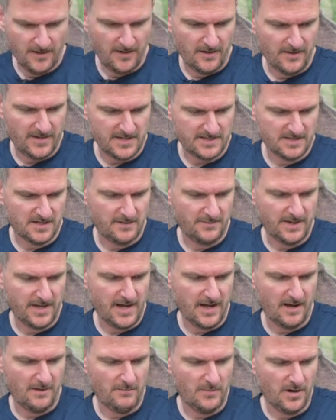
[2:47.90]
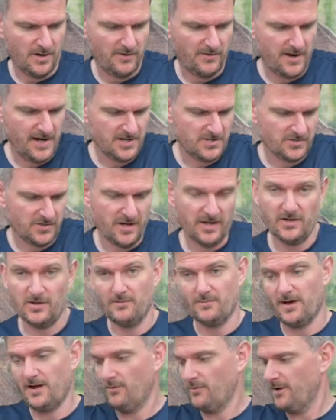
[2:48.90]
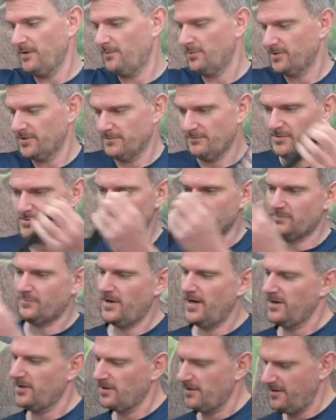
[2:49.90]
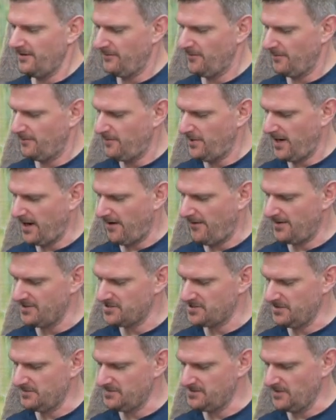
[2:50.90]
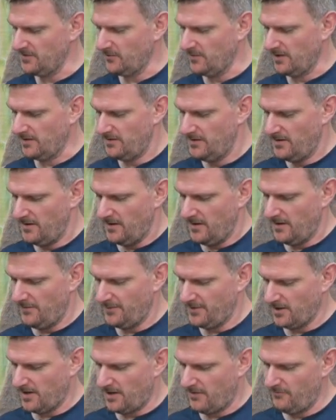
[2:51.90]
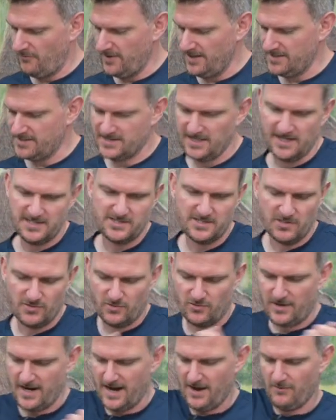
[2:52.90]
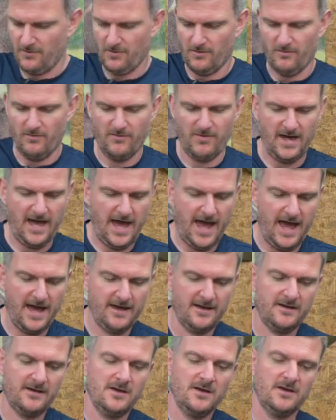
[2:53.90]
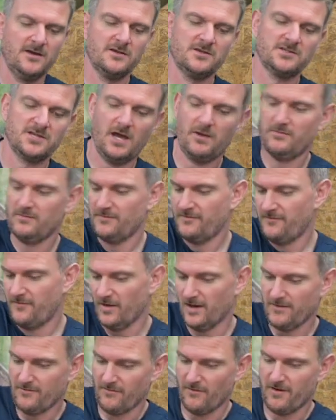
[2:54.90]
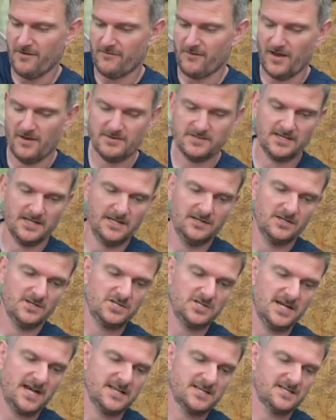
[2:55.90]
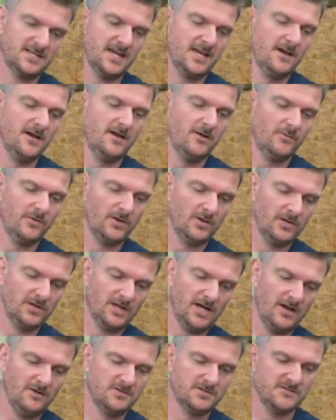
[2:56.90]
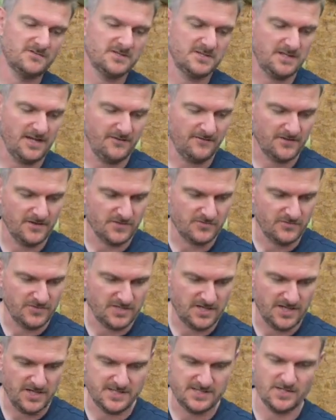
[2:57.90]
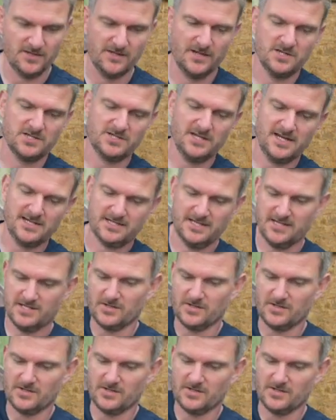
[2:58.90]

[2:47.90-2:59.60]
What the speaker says: That's going to be getting a moderator on it. You might want to put a muzzle brake on it. If you're a PRS shooter, you will. And we've got a recessed crown on there. So fully free floating in the chassis. We've got loads of stiffness, rigidity on that chassis.